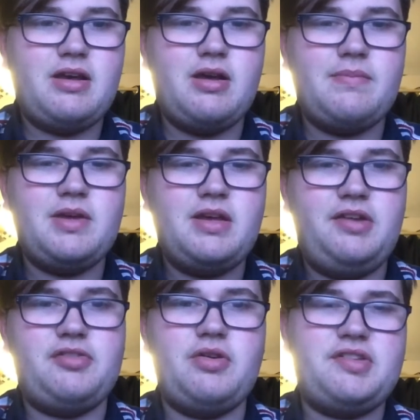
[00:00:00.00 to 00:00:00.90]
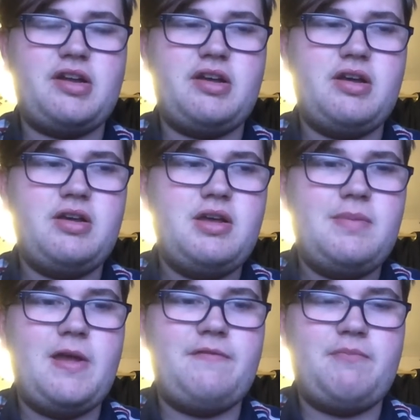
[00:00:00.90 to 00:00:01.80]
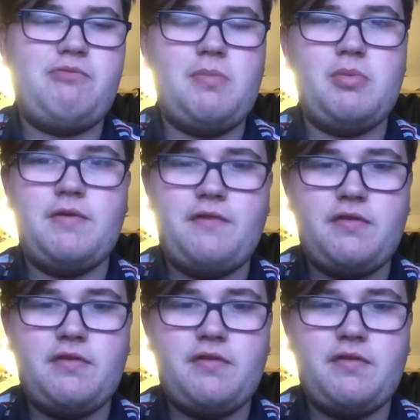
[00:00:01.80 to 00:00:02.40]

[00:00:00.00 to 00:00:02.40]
Um, he's always had a bit of a problem with